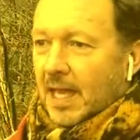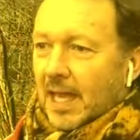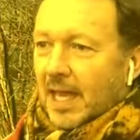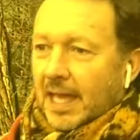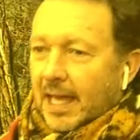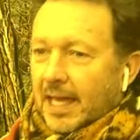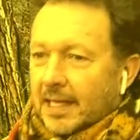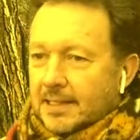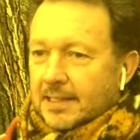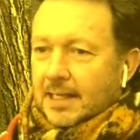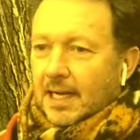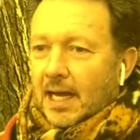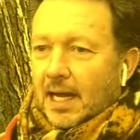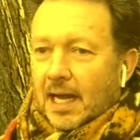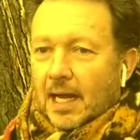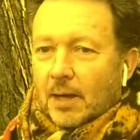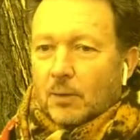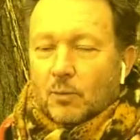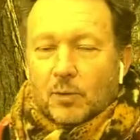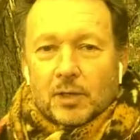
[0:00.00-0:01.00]
and
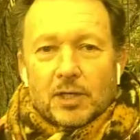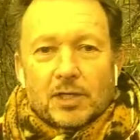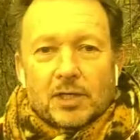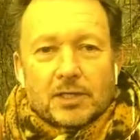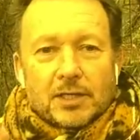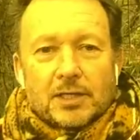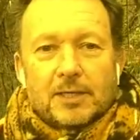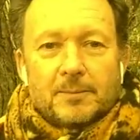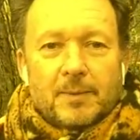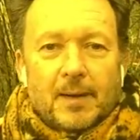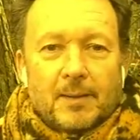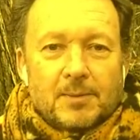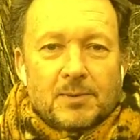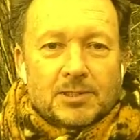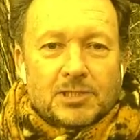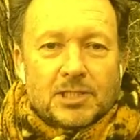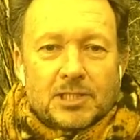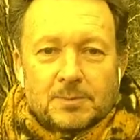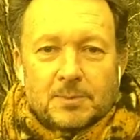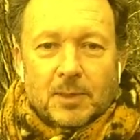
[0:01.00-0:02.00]
we are going to
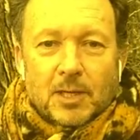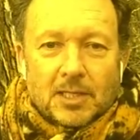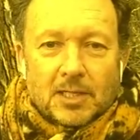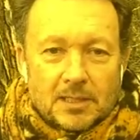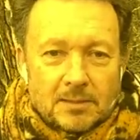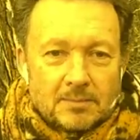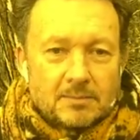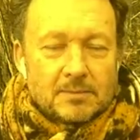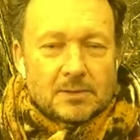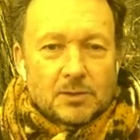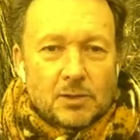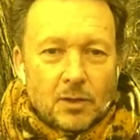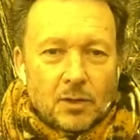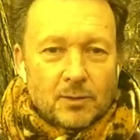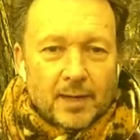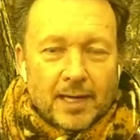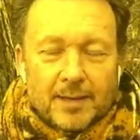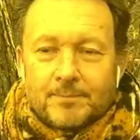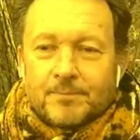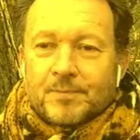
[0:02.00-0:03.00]
publish his book. Cool,
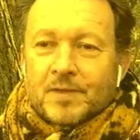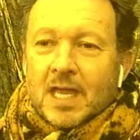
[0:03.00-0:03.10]
right?